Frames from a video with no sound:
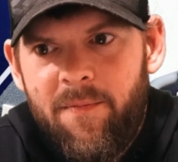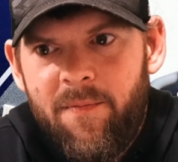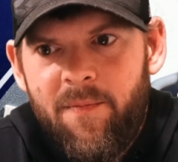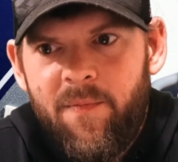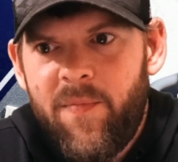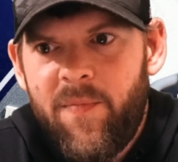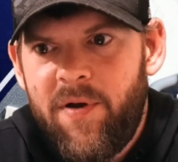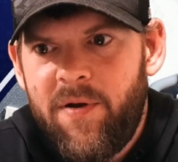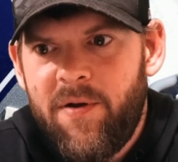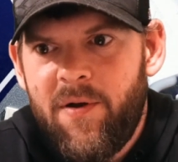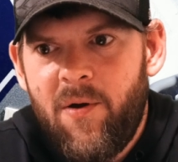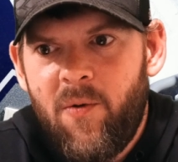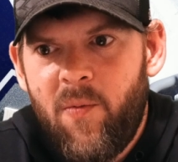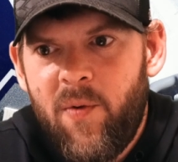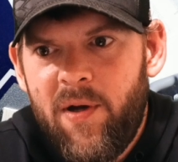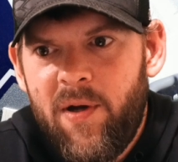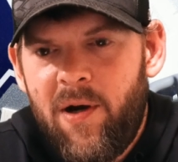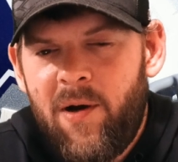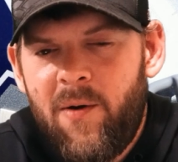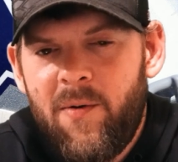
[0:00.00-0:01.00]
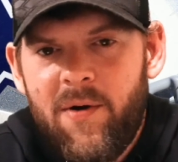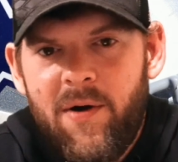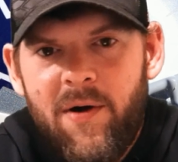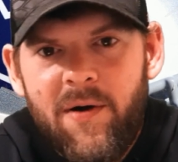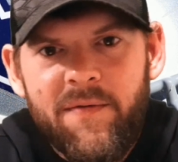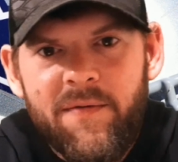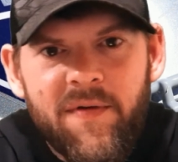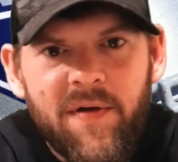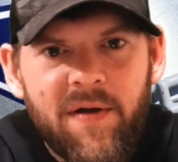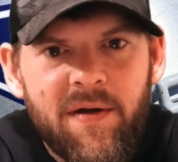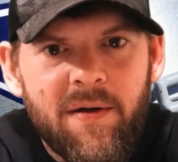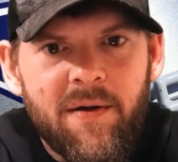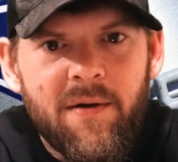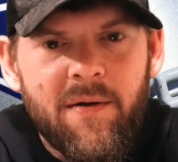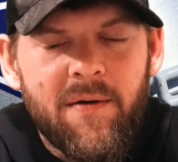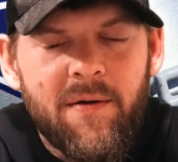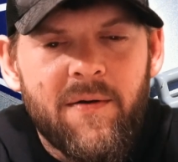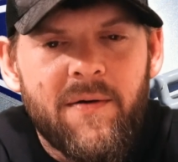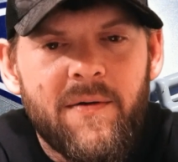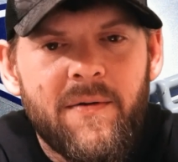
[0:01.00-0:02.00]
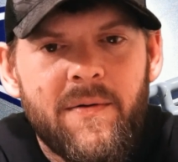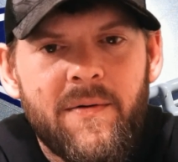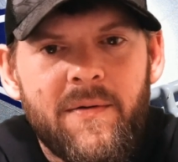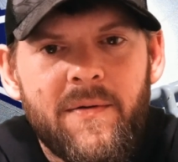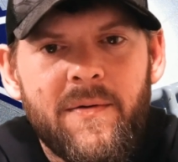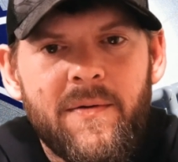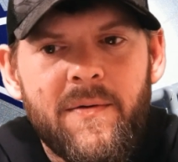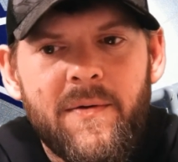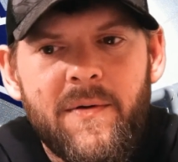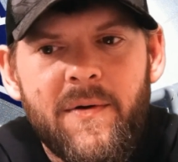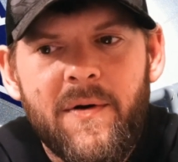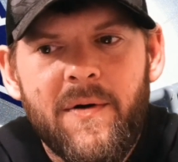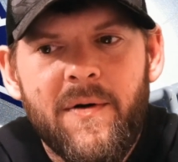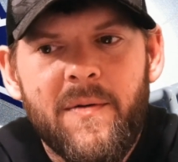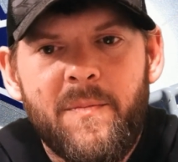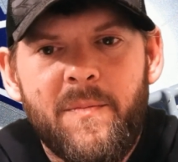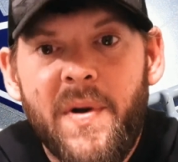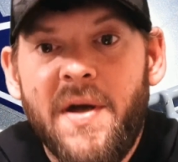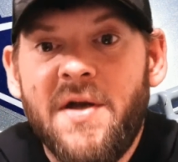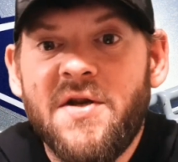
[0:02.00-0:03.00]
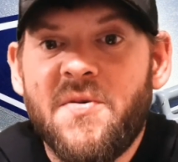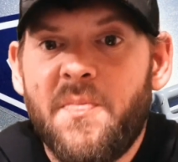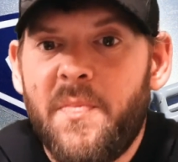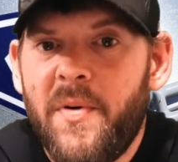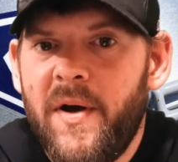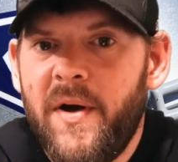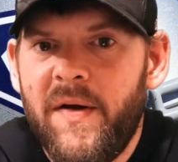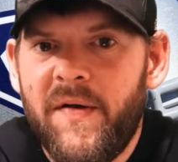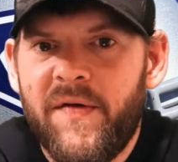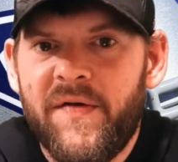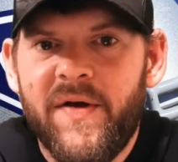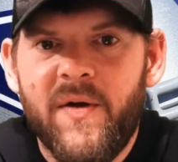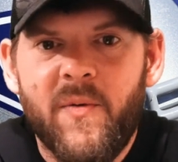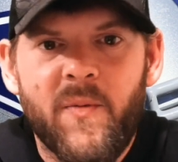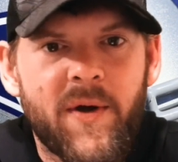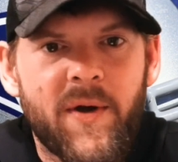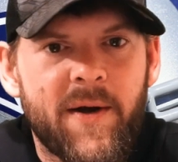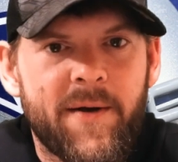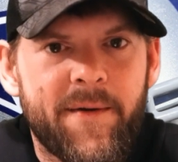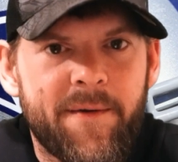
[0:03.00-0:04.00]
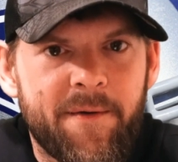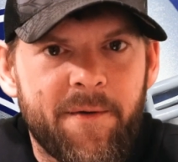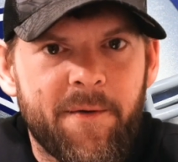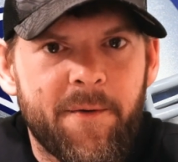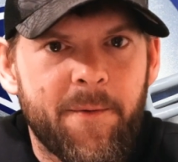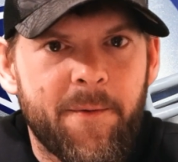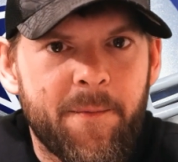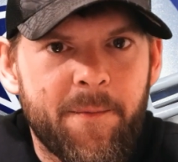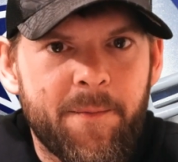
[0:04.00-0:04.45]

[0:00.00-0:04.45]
You know, we all got the bench press that we got to do.